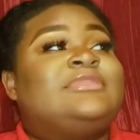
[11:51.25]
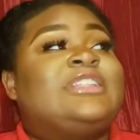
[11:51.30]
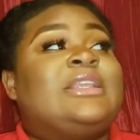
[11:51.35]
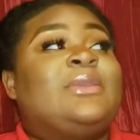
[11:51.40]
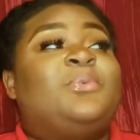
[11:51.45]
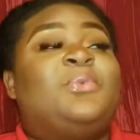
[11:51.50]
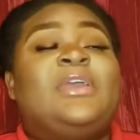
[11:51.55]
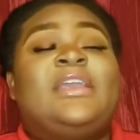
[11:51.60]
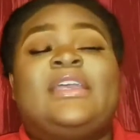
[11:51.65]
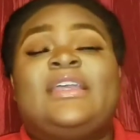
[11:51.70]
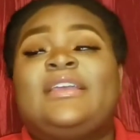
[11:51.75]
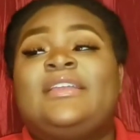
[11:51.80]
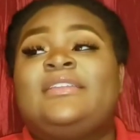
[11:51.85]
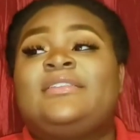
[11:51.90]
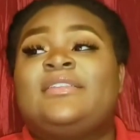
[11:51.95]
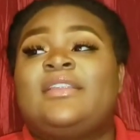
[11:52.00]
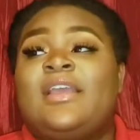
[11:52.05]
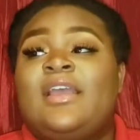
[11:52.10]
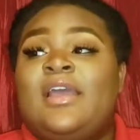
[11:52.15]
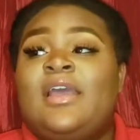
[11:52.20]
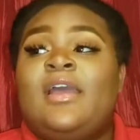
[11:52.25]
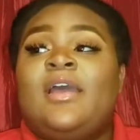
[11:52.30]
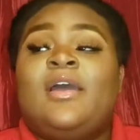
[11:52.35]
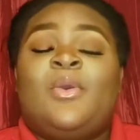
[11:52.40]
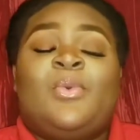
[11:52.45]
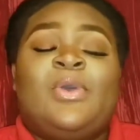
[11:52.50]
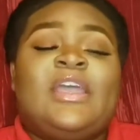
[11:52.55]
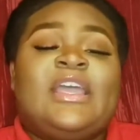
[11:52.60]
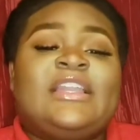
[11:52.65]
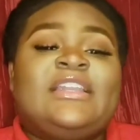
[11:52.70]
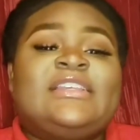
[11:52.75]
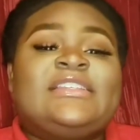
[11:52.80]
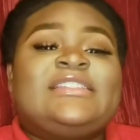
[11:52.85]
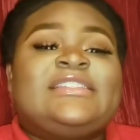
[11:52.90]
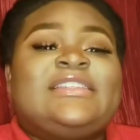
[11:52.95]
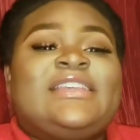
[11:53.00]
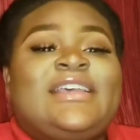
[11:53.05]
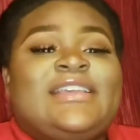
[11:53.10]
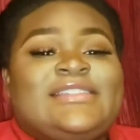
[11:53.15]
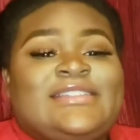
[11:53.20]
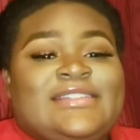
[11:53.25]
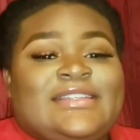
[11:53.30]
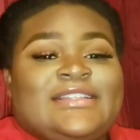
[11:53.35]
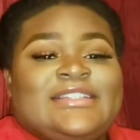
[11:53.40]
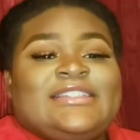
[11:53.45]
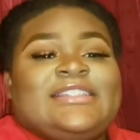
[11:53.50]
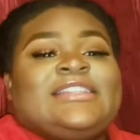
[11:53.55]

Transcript: We can we can discuss it.